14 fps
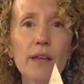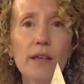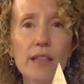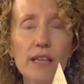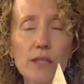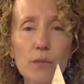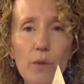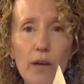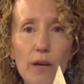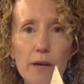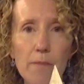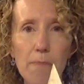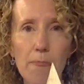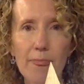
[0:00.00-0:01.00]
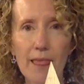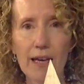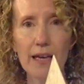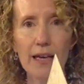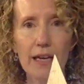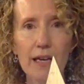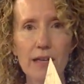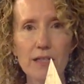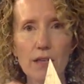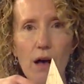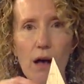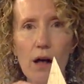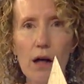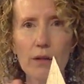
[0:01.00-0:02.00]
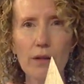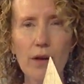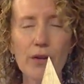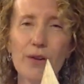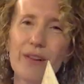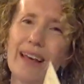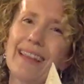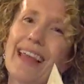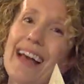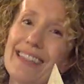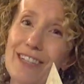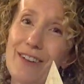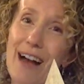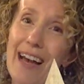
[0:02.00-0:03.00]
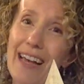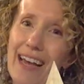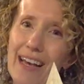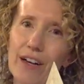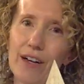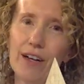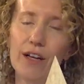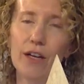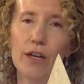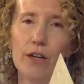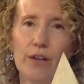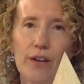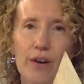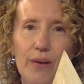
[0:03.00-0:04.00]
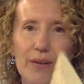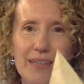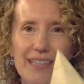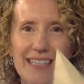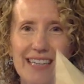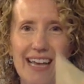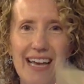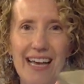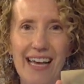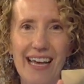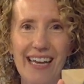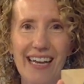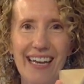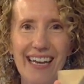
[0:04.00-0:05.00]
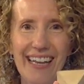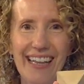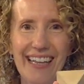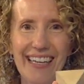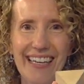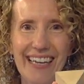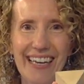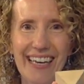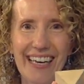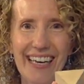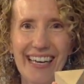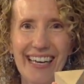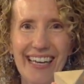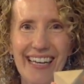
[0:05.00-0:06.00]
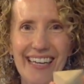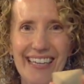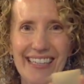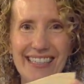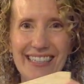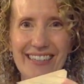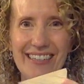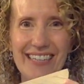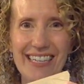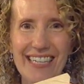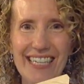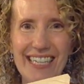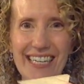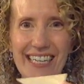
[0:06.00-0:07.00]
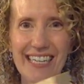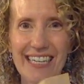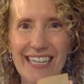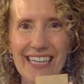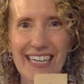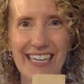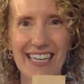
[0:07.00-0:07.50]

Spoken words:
This one is called, you're like, that's a triangle. No, it's not. Look, it's 3D.